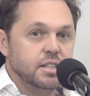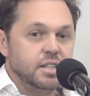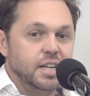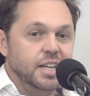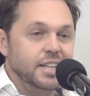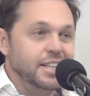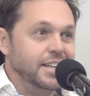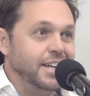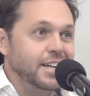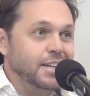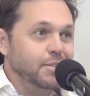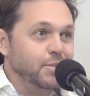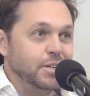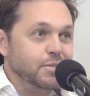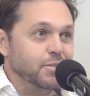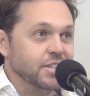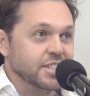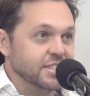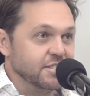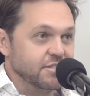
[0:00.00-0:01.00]
I think anyone
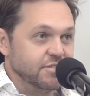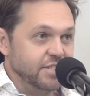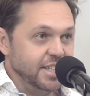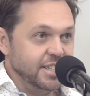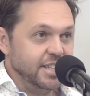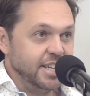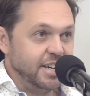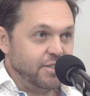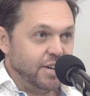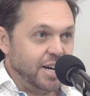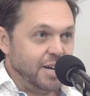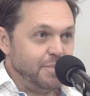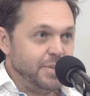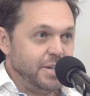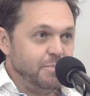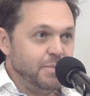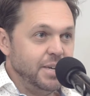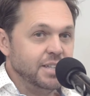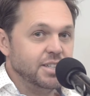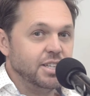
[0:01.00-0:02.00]
wanted to read that, right? But
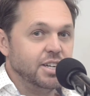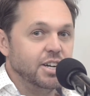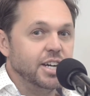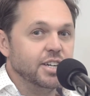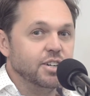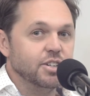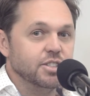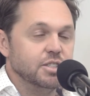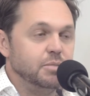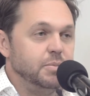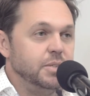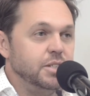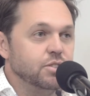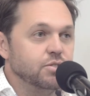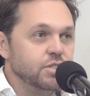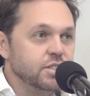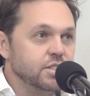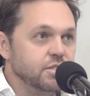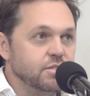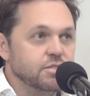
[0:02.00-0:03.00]
it meant that I got to be
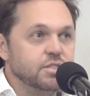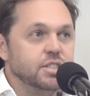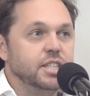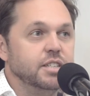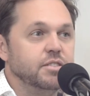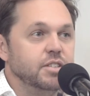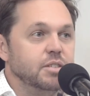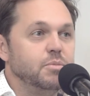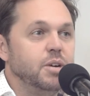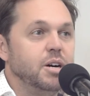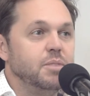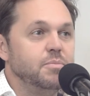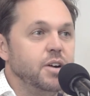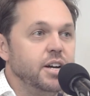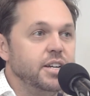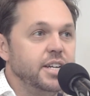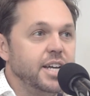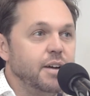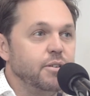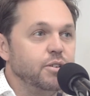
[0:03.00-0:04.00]
crystal clear in my
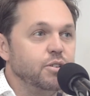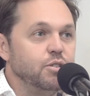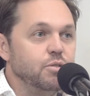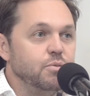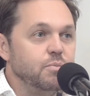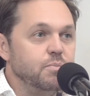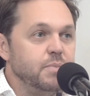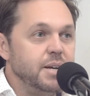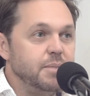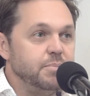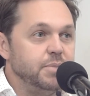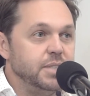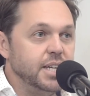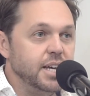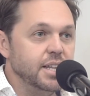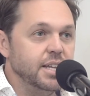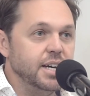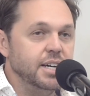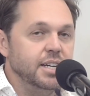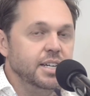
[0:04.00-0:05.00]
mind how it all mapped
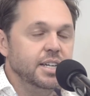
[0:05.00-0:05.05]
together.